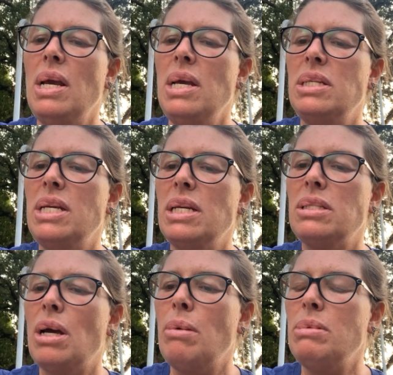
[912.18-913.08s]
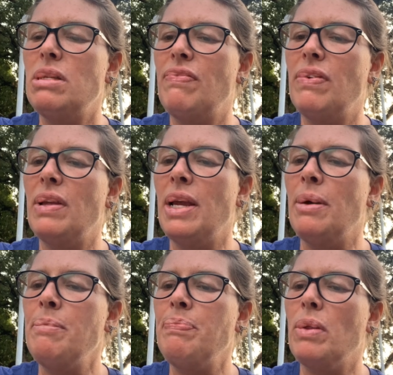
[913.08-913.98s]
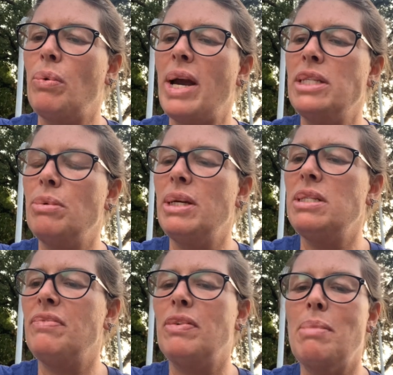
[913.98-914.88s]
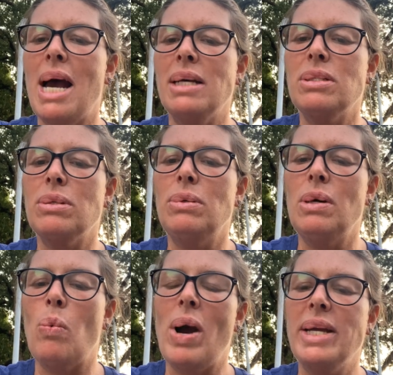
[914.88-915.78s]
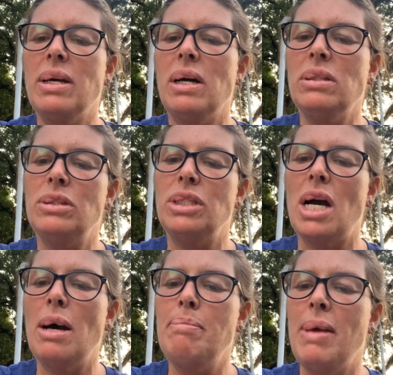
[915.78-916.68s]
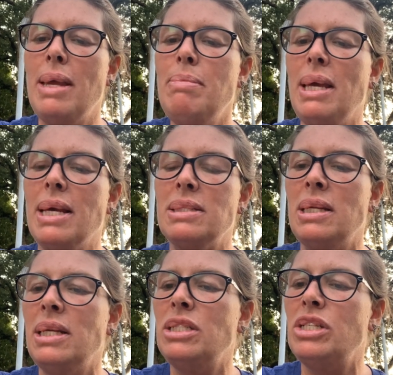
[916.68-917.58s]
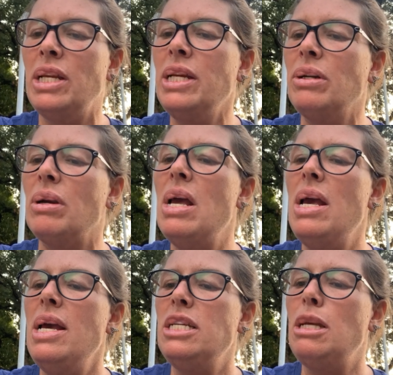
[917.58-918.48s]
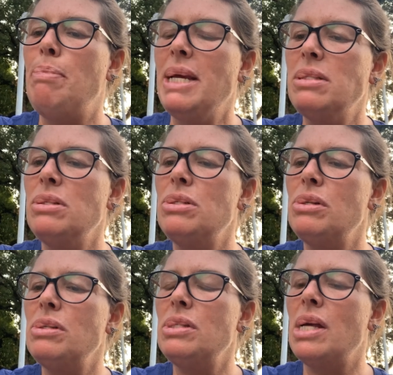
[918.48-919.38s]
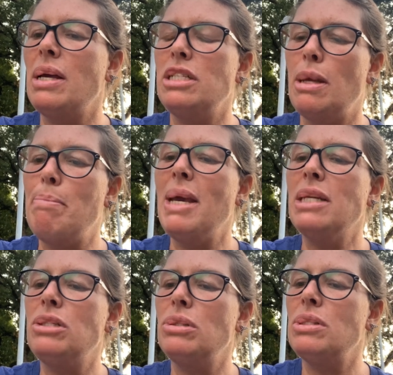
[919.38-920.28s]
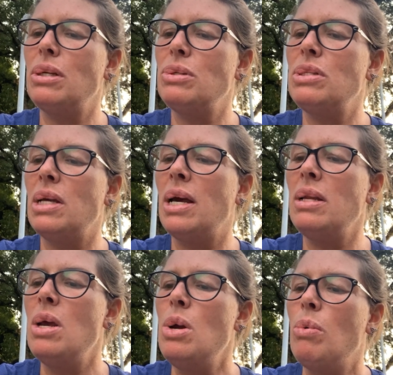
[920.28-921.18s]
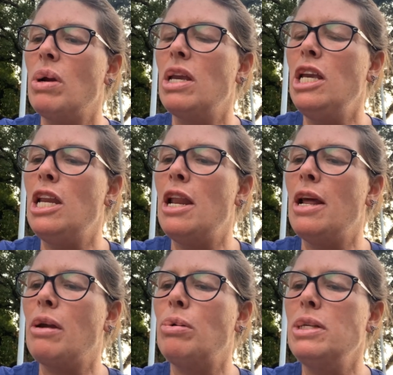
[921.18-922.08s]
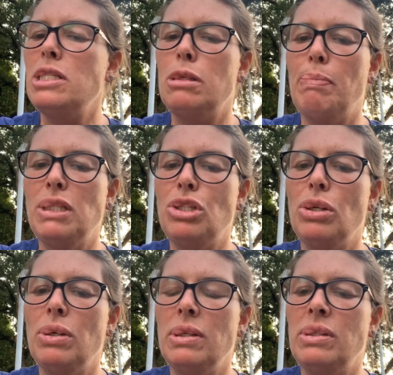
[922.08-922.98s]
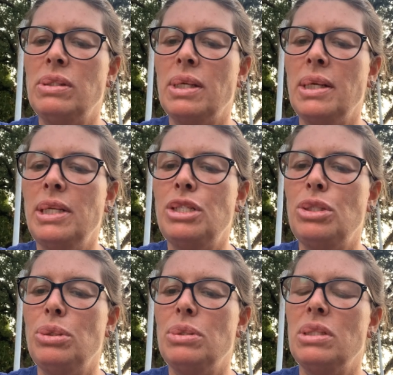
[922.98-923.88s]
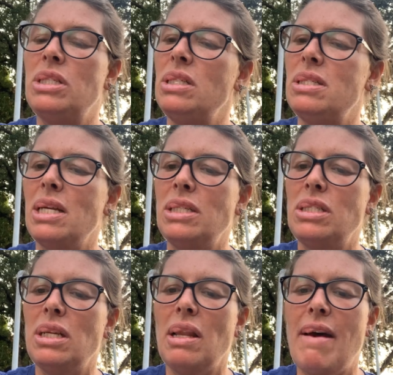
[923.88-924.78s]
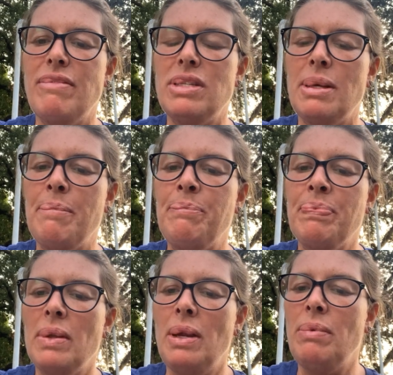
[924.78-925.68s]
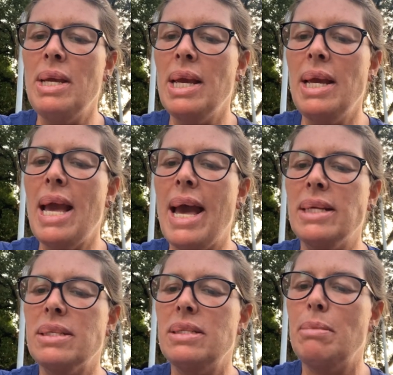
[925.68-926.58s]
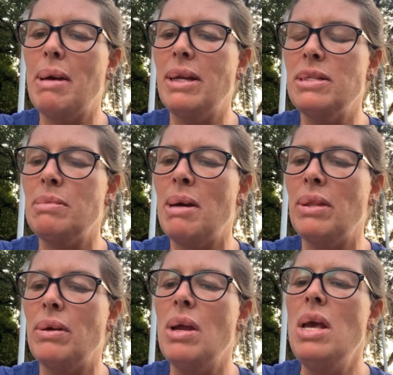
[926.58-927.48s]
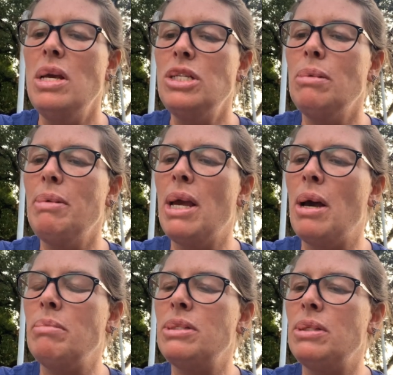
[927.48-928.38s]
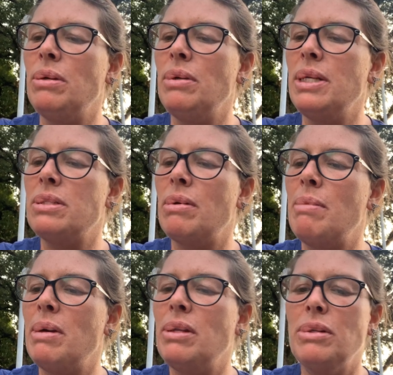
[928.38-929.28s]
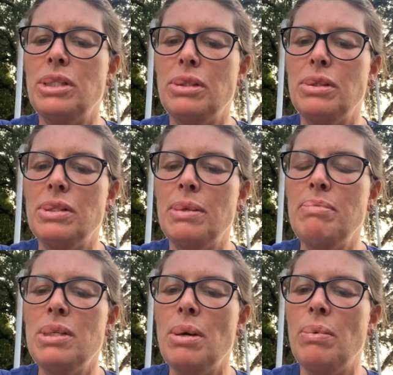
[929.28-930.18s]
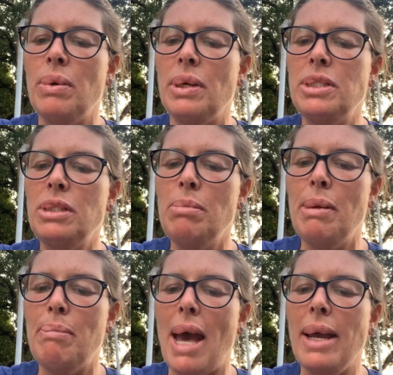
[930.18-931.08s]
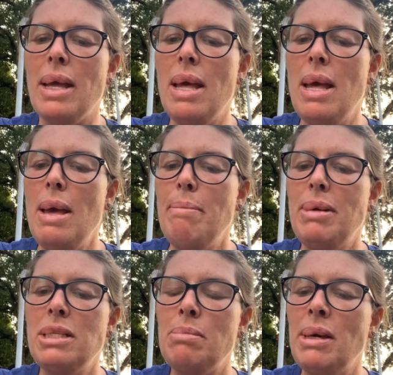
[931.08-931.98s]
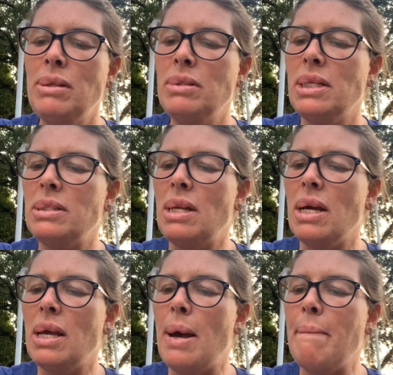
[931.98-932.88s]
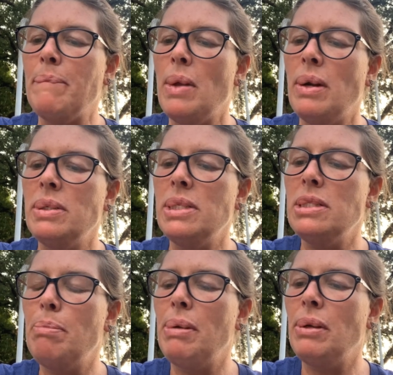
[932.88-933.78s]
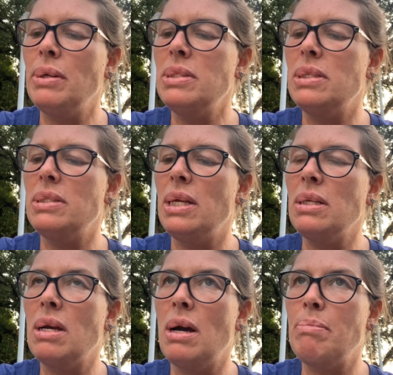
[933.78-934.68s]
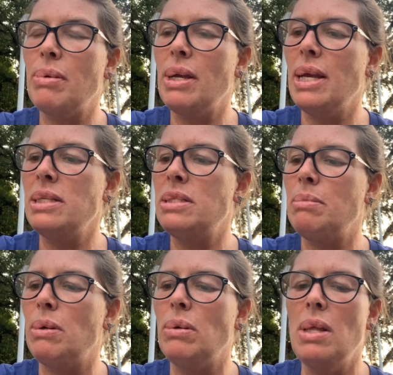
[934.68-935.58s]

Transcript: She has hopes for him, graduation from high school, a white-collar job, maybe as an engineer. She pictures her son working in a crisp shirt and shiny shoes, and she says she loves them. Enrique asks about his mother. She'll be home soon, his grandmother assures him. Don't worry, she'll be back. But his mother does not come. Her disappearance is incomprehensible.